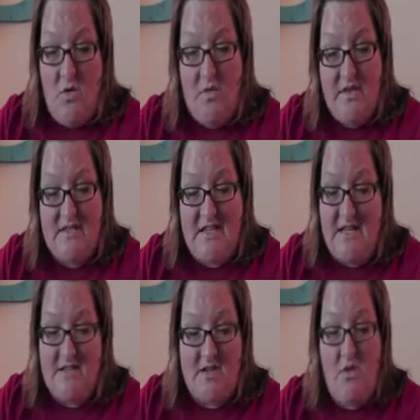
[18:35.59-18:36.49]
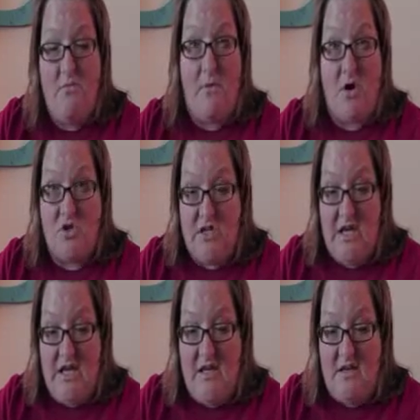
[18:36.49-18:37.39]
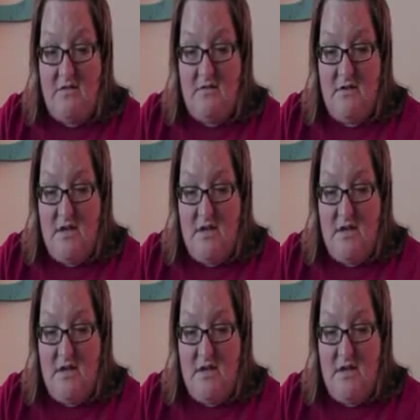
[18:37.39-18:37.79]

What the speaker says: "When the Saints Go Marching In."